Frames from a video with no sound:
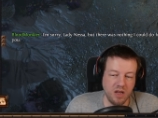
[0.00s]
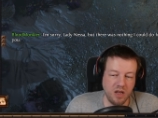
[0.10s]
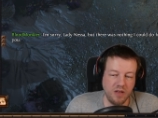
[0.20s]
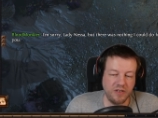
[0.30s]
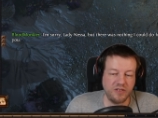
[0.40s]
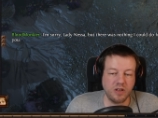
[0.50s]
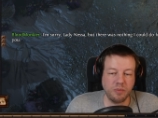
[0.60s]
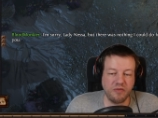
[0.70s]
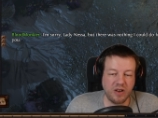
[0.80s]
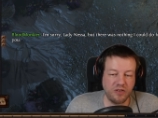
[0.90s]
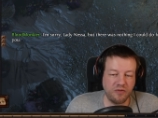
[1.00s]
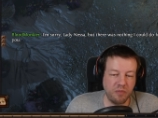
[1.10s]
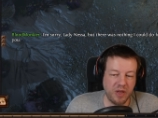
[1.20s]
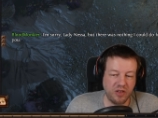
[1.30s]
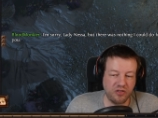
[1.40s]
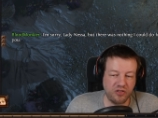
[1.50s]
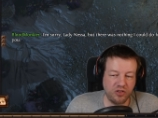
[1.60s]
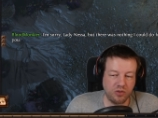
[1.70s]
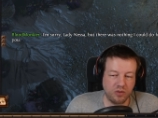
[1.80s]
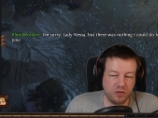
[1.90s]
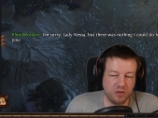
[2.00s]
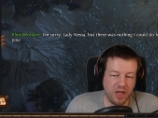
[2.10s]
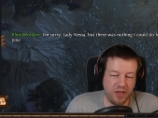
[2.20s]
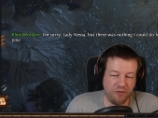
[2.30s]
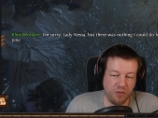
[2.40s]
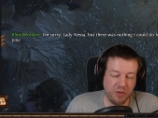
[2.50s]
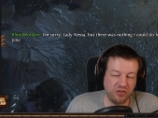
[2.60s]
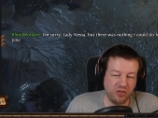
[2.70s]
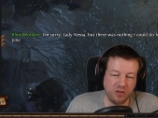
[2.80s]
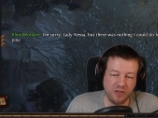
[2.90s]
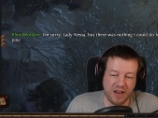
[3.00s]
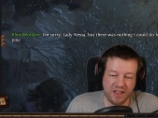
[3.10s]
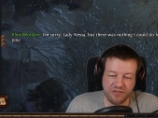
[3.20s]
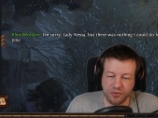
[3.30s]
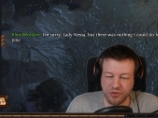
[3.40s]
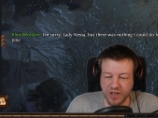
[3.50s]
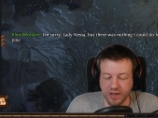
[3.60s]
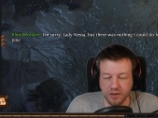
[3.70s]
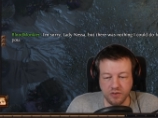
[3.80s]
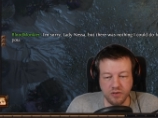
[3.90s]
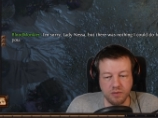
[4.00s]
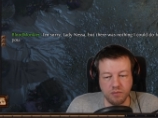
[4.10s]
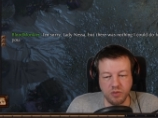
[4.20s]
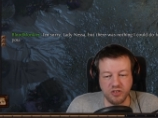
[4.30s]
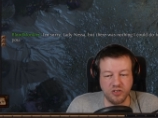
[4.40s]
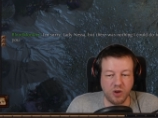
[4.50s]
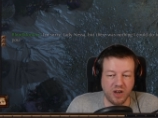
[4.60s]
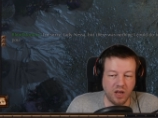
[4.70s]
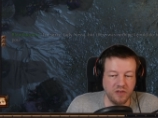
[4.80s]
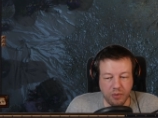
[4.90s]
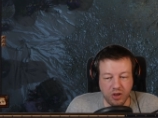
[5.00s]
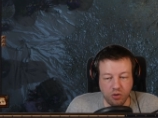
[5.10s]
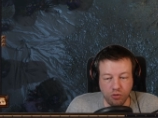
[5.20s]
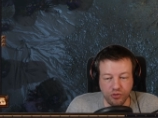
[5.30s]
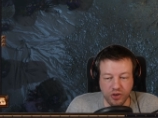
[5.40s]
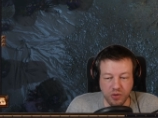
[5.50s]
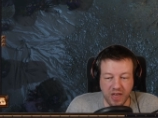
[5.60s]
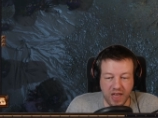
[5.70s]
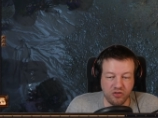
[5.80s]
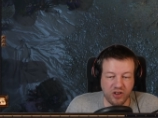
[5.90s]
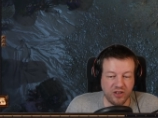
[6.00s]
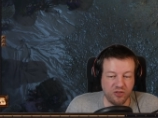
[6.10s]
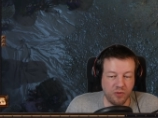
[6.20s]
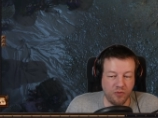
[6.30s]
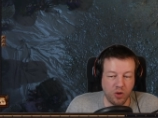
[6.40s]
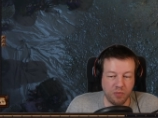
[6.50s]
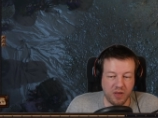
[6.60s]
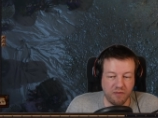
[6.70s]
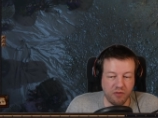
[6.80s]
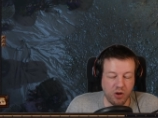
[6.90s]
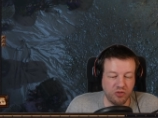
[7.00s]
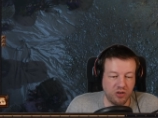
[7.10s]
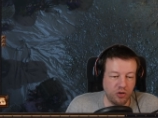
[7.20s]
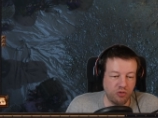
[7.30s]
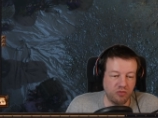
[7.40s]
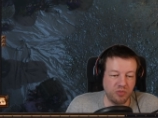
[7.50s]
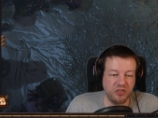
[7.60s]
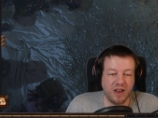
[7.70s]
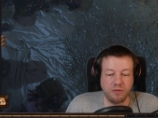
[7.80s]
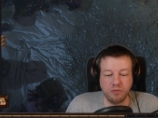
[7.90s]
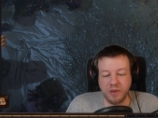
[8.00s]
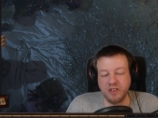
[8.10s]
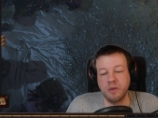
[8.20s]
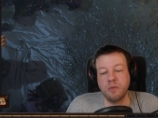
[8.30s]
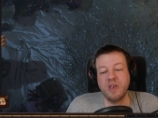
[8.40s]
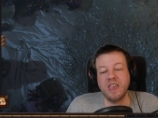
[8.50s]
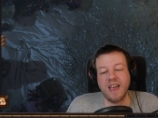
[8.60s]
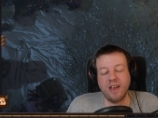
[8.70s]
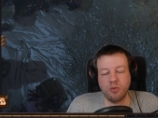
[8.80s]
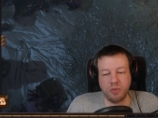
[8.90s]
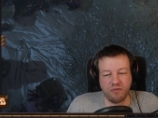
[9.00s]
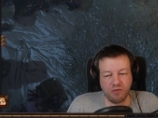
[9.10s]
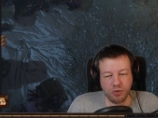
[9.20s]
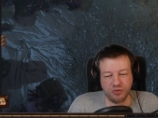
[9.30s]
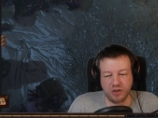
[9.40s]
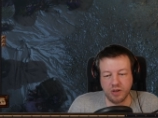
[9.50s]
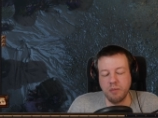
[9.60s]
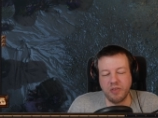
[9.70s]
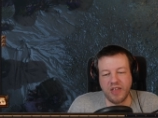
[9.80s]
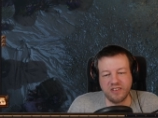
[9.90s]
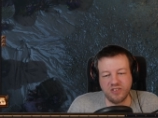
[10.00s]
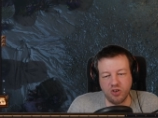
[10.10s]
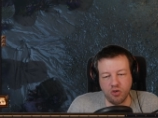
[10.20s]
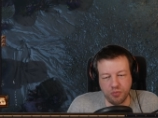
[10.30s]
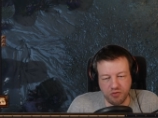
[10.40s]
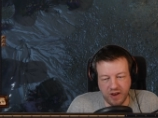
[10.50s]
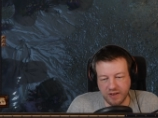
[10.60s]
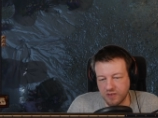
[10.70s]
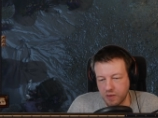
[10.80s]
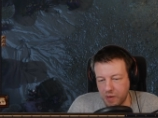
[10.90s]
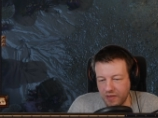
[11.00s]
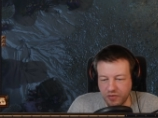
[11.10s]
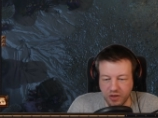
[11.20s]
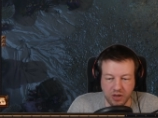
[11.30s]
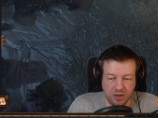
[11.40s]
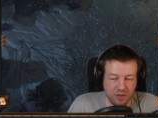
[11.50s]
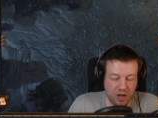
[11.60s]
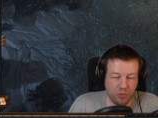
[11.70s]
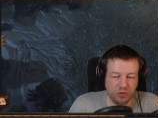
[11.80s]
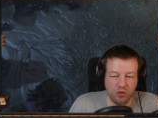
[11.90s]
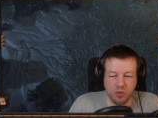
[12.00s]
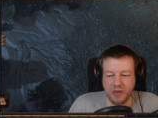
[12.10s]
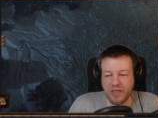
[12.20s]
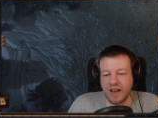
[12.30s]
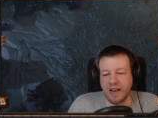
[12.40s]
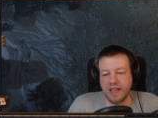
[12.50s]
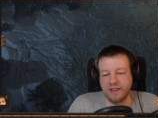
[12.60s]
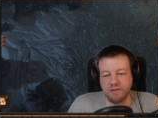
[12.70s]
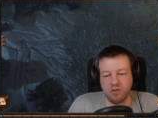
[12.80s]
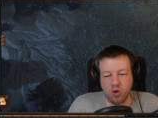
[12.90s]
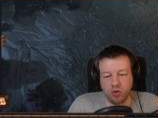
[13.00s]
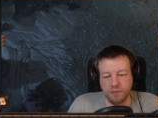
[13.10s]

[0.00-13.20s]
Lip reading: This is going to prevent us from being stunned if we've been stunned in the last 2 seconds, which is quite nice. We can also get a chance to avoid being frozen at 100%, meaning we cannot be frozen. But that's an upgrade to the Pantheon, and we'll talk about that later on.